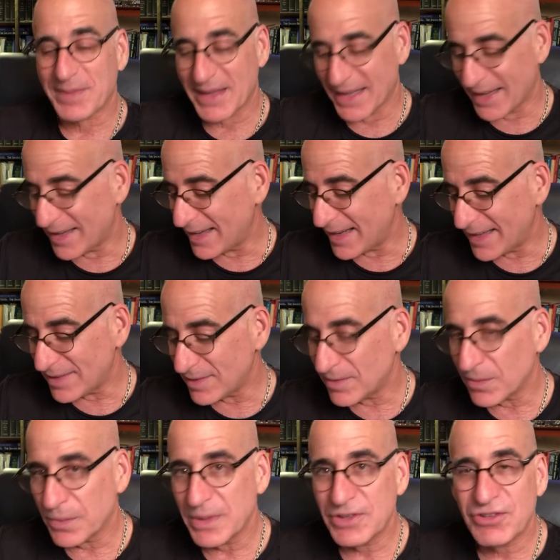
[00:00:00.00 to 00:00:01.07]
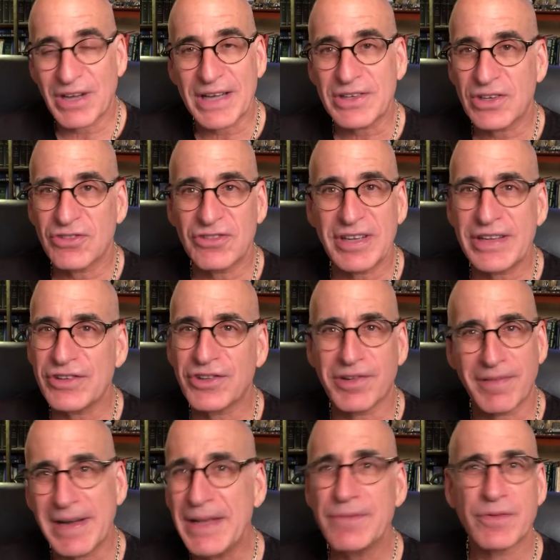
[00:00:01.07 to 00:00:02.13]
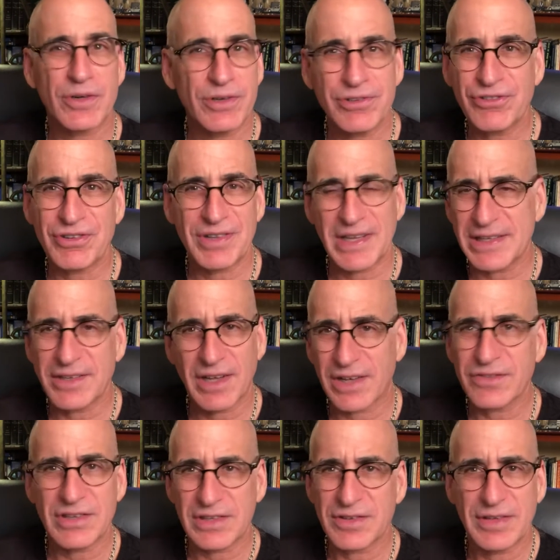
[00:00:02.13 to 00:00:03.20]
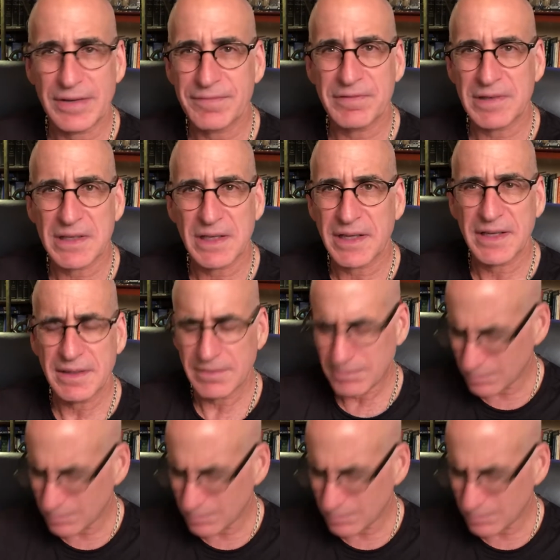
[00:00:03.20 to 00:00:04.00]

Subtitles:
And we checked to see, is there any version that does it differently?